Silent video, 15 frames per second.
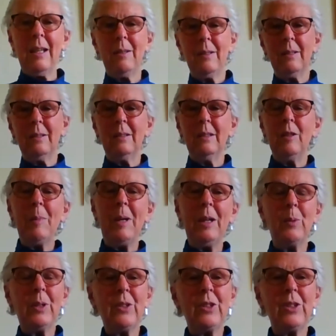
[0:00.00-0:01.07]
you might
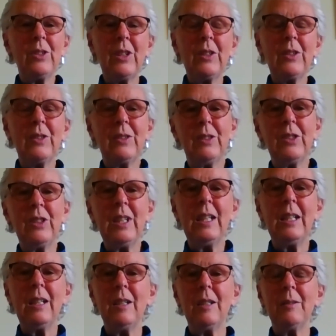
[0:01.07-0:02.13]
want to just sit in
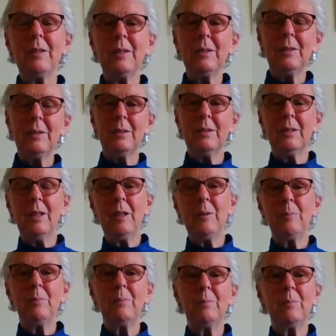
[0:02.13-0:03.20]
a
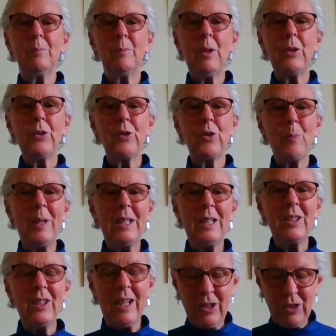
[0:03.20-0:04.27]
posture of
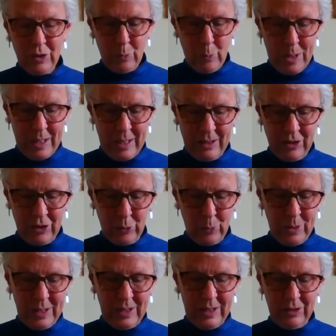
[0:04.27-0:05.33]
meditation while I just
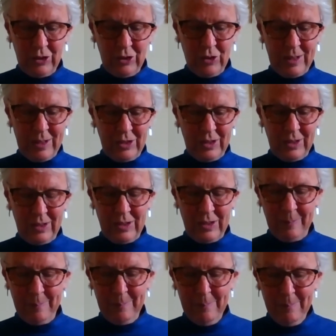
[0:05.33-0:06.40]
read the instructions.
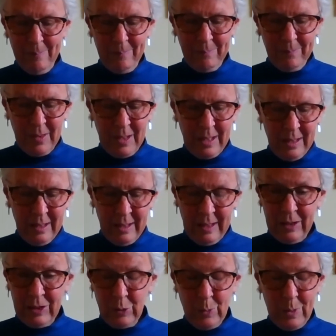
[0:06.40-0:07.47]

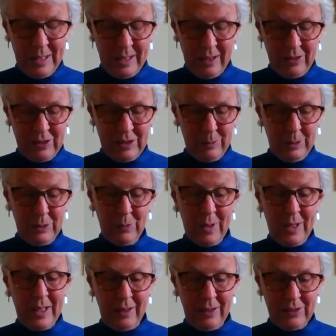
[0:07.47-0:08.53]
It's very
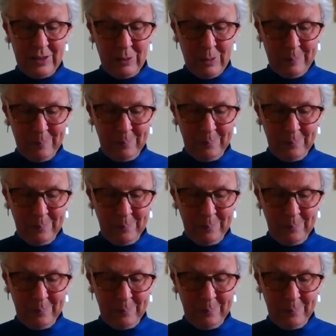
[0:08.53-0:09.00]
nicely written.